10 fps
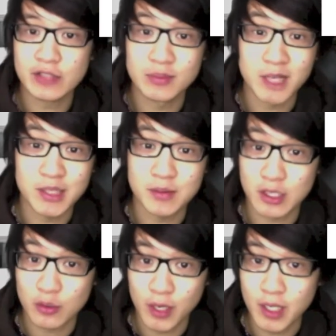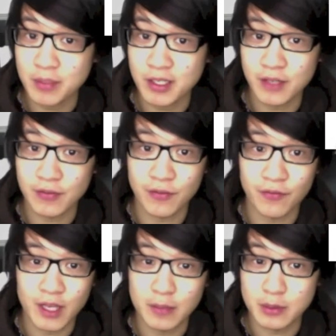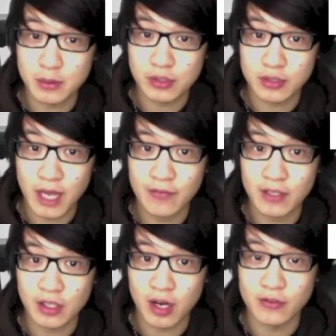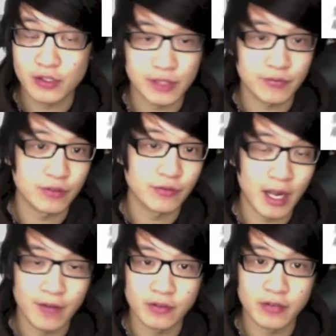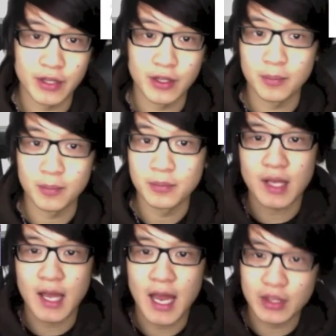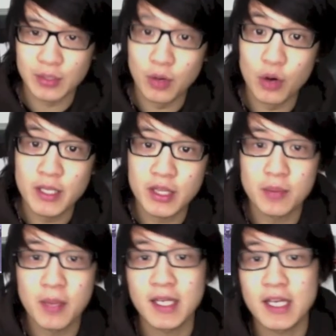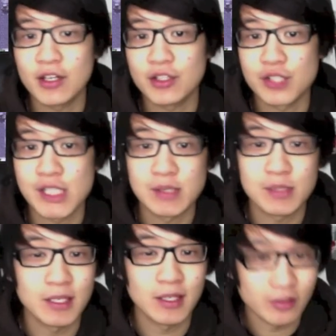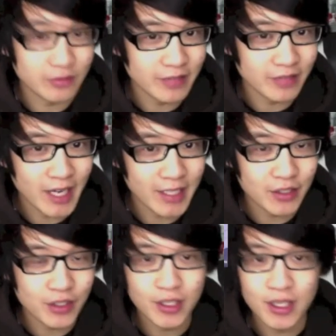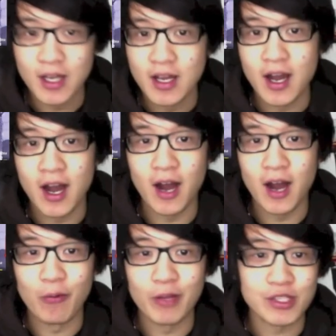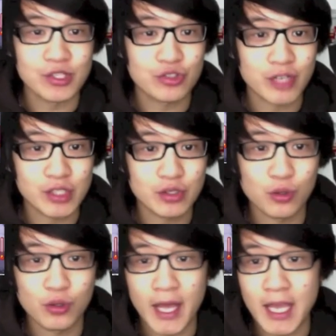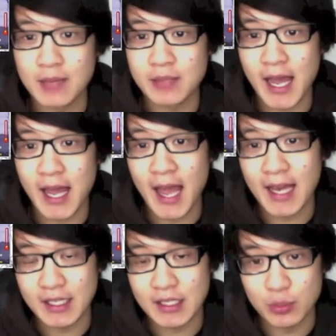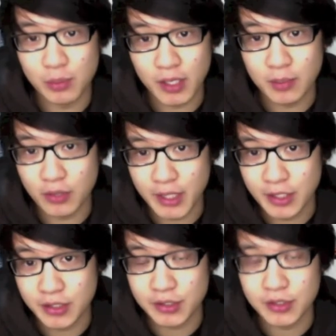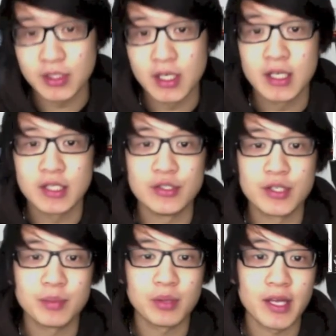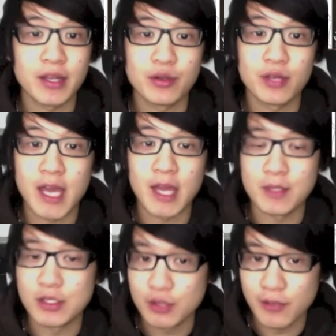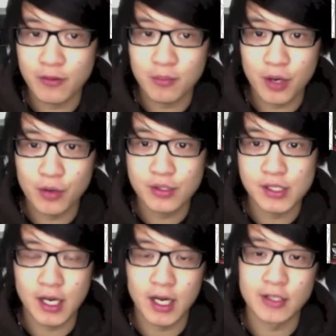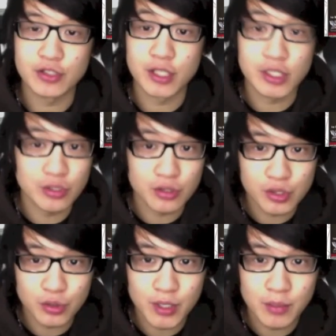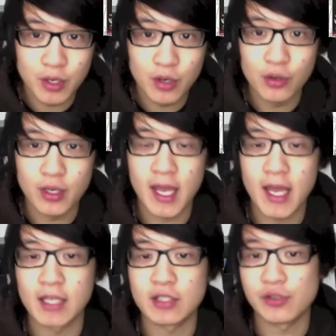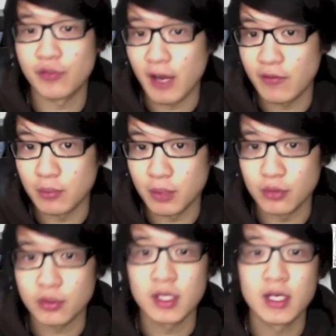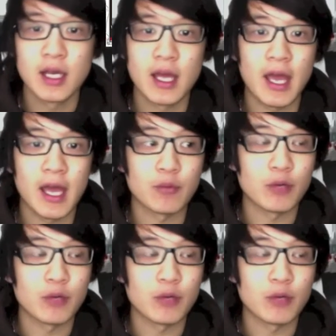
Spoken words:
reminds me quite a bit of the Fables graphic novels if you've ever read them. At the moment, the main character seems to be Little Red Riding Hood, with a stretch goal aimed at adding a new playable character. You can play through the game in two different modes, a traditional story mode and a survival mode. And with